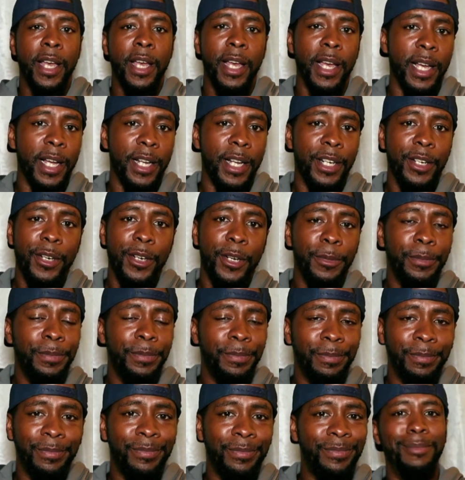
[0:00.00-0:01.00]
and, you know,
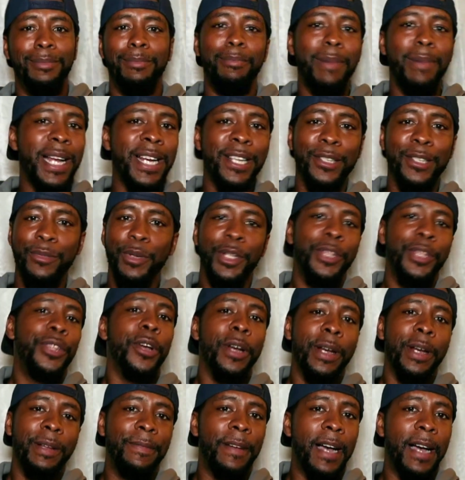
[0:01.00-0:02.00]
minus
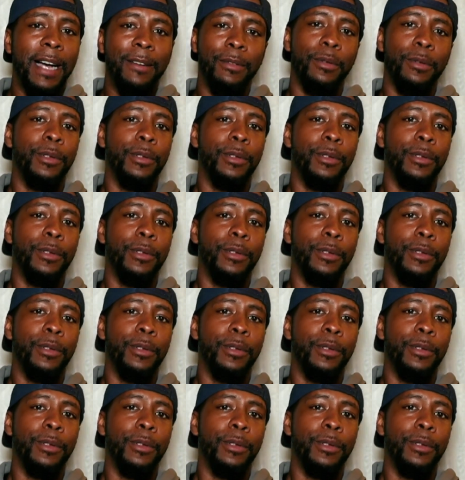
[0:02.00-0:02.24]
135